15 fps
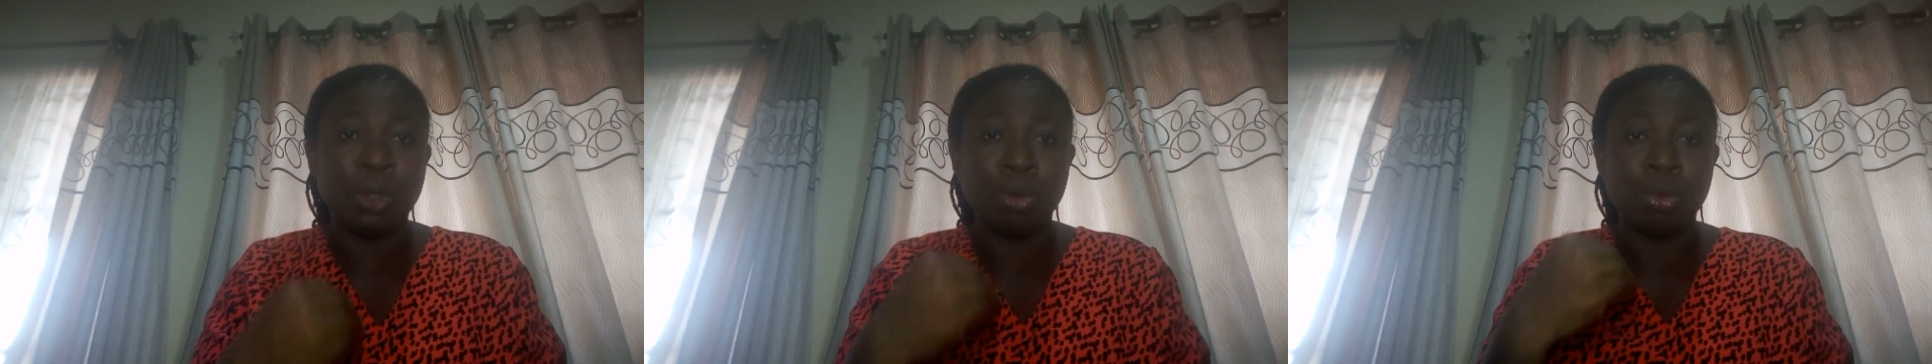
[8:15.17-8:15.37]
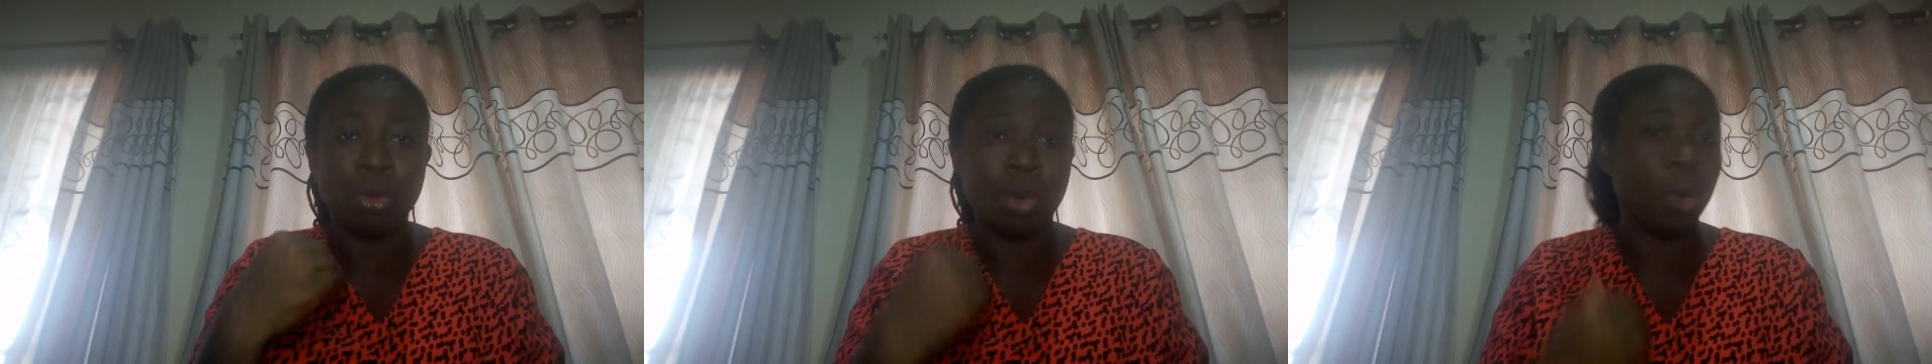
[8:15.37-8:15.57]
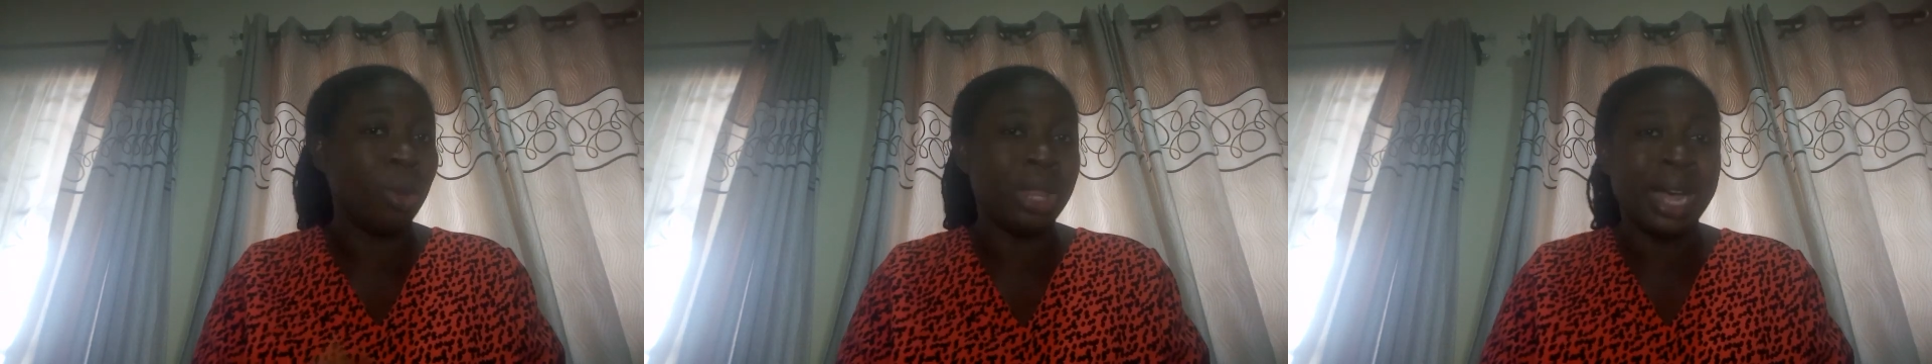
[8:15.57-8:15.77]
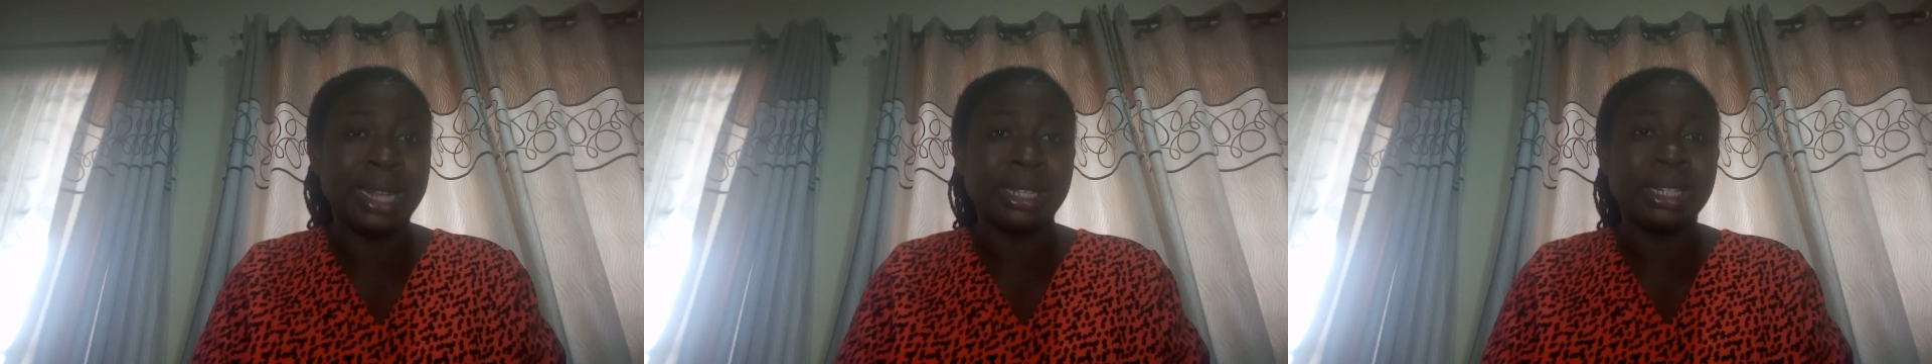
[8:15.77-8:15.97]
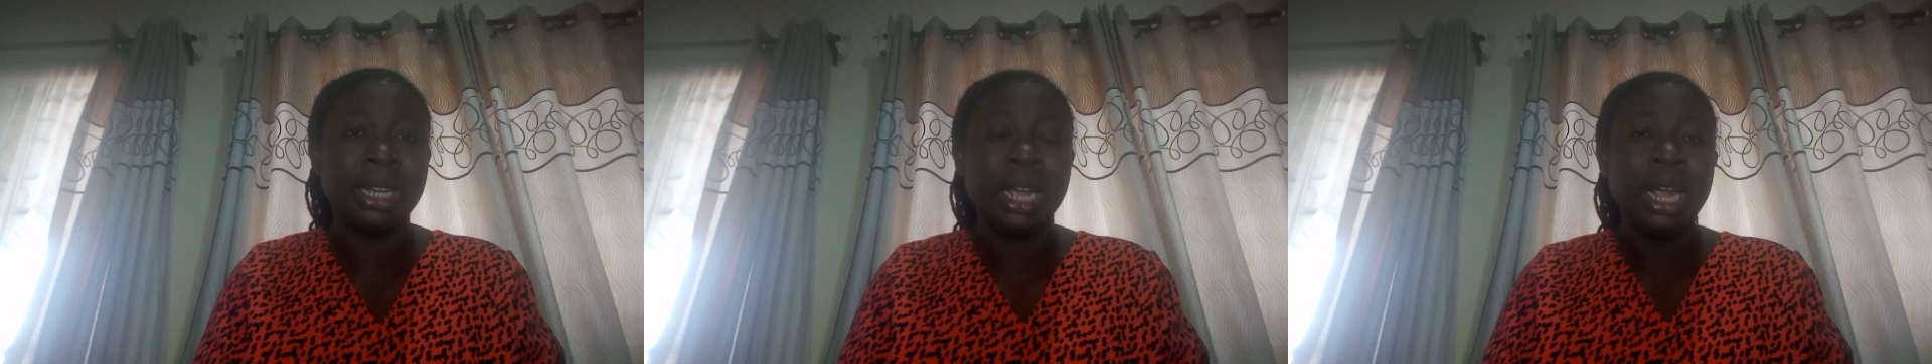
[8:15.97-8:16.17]
know
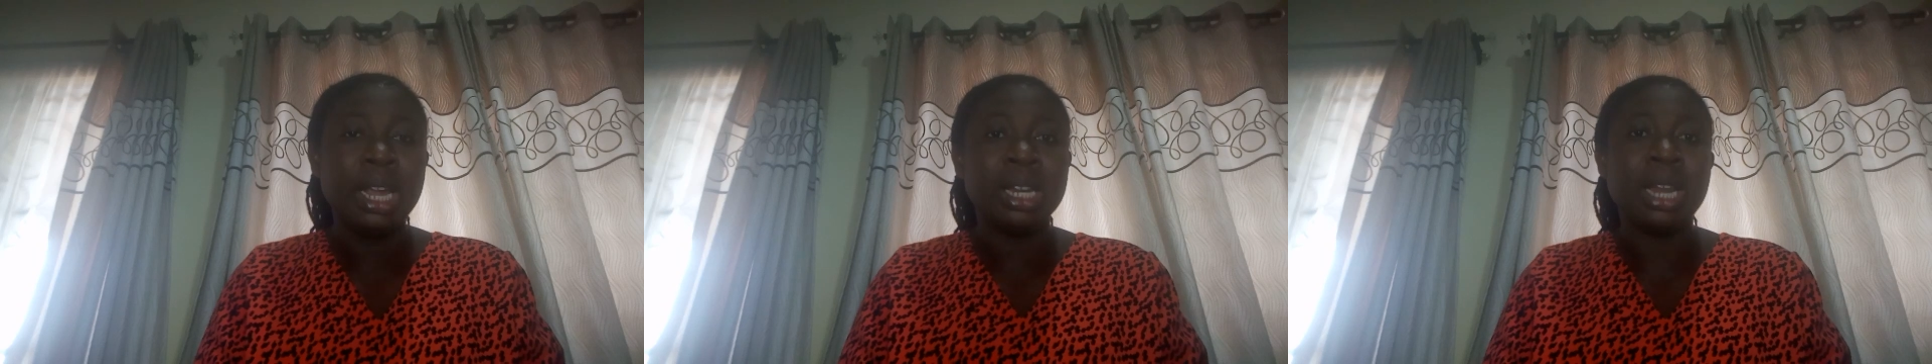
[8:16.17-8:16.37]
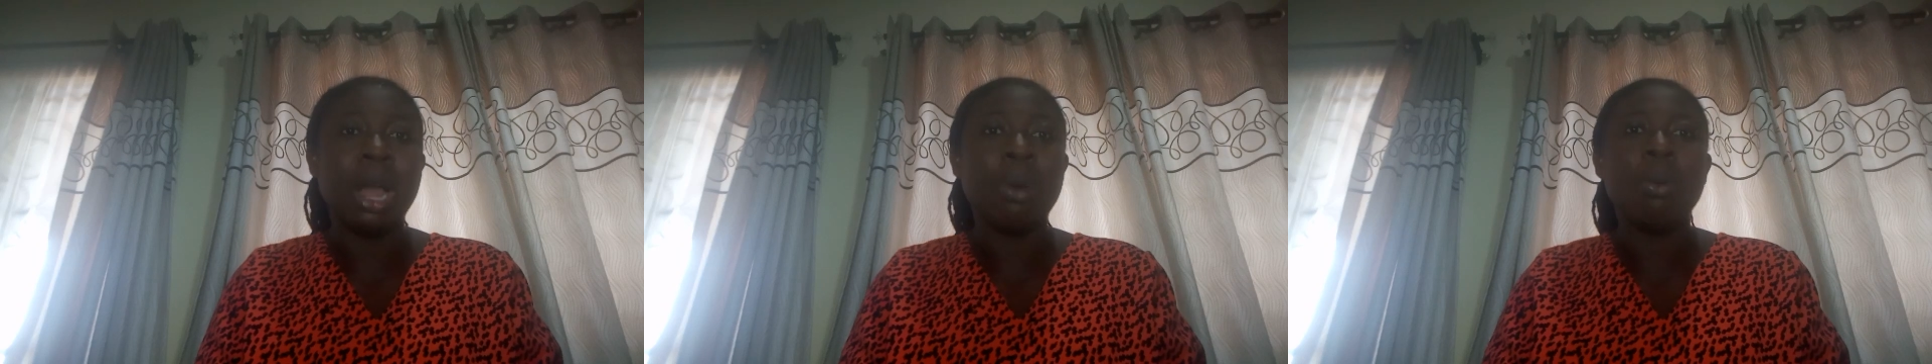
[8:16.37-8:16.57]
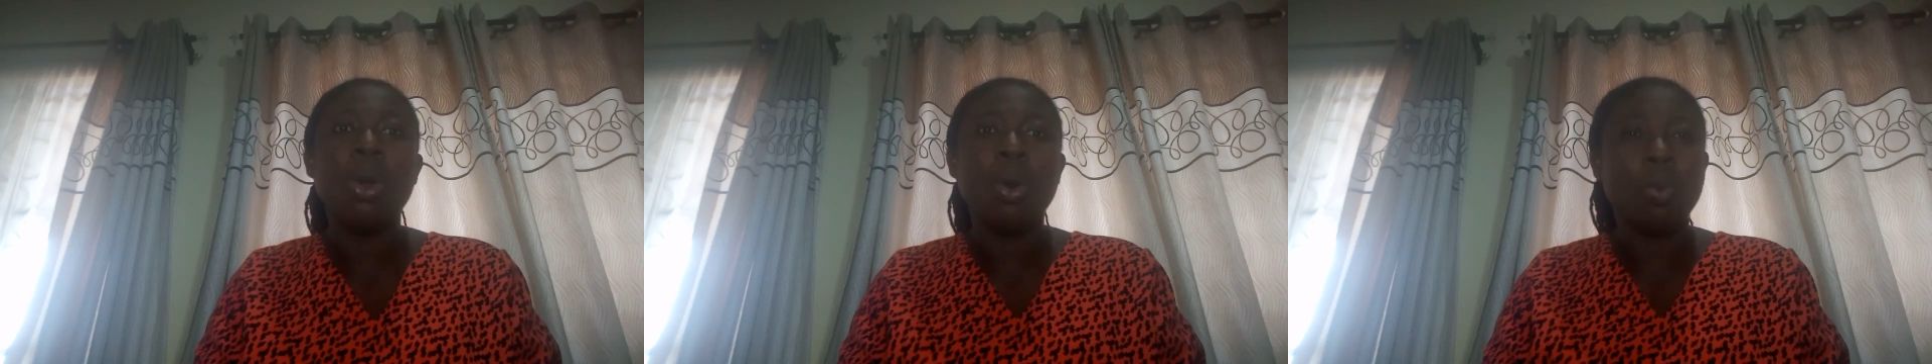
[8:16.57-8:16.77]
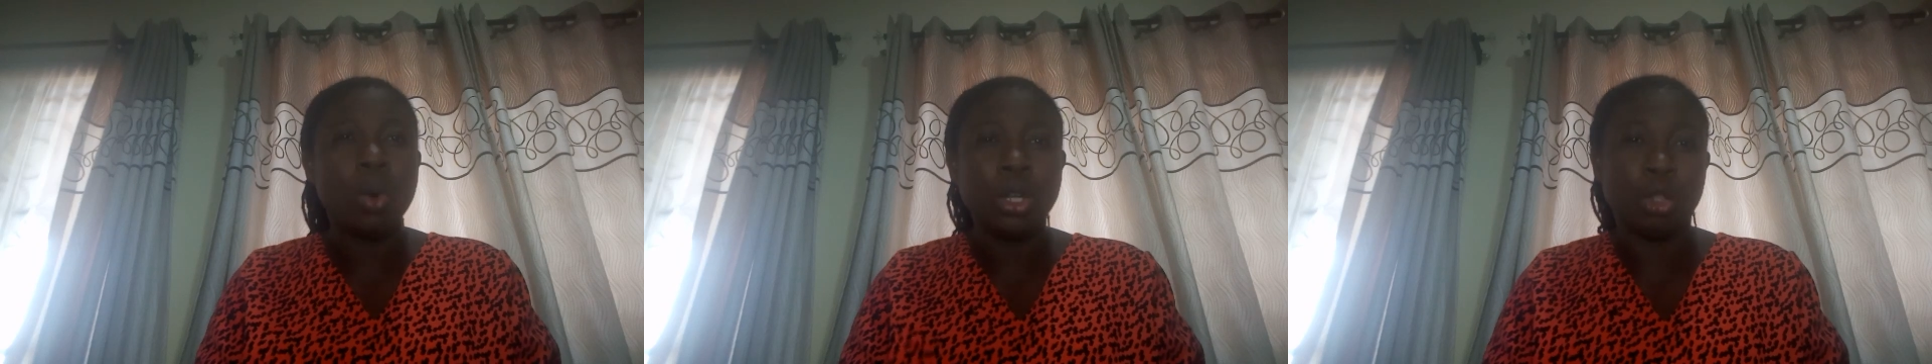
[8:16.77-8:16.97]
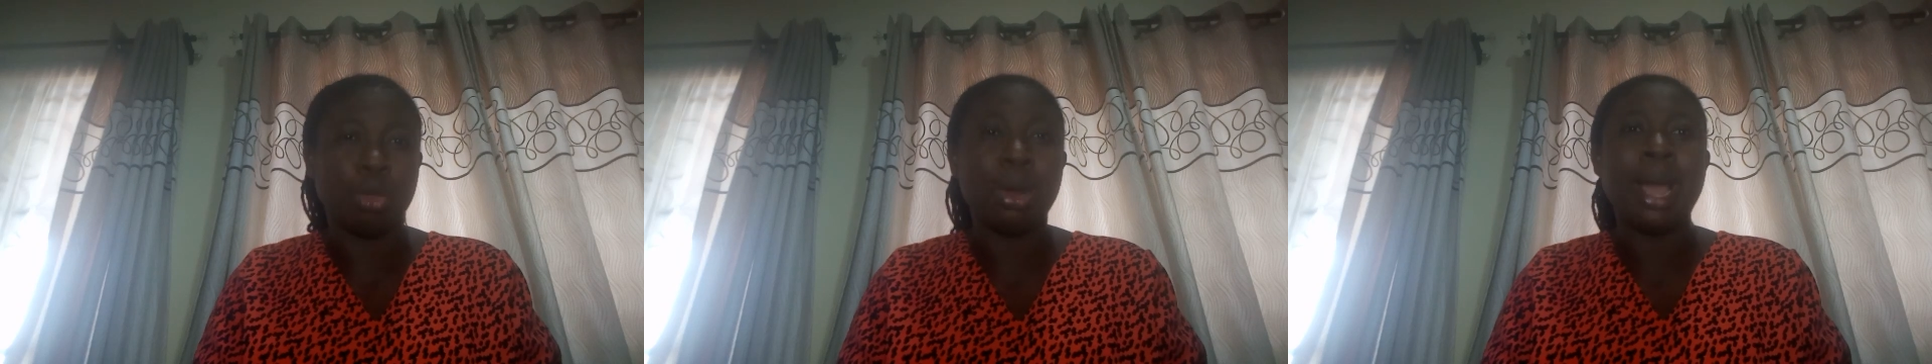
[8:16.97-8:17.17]
that. Now,
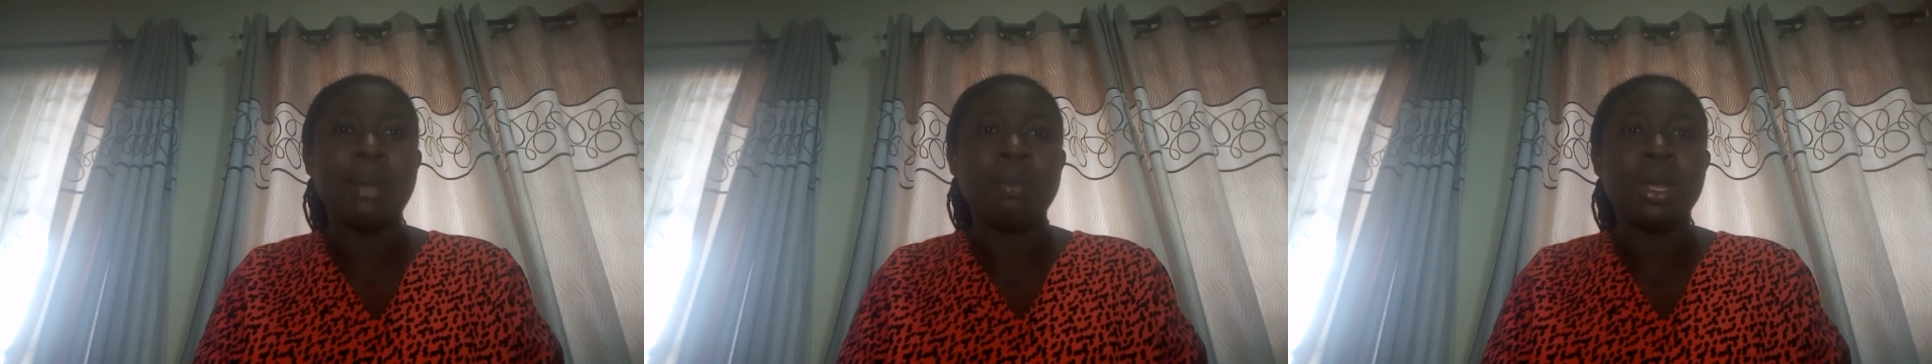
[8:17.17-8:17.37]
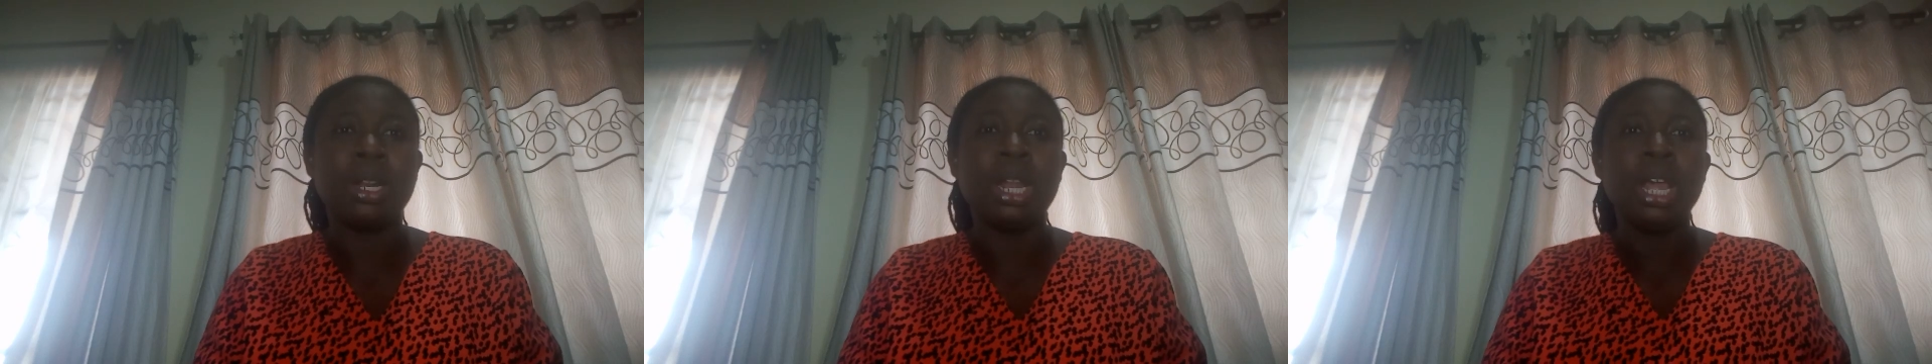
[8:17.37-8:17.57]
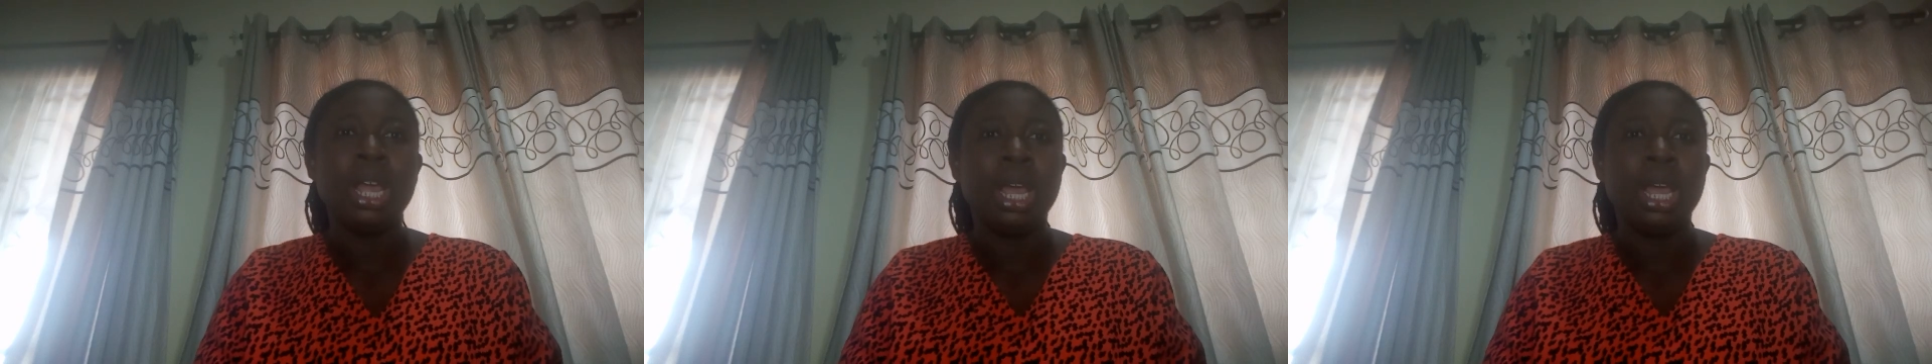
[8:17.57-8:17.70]
what do I mean?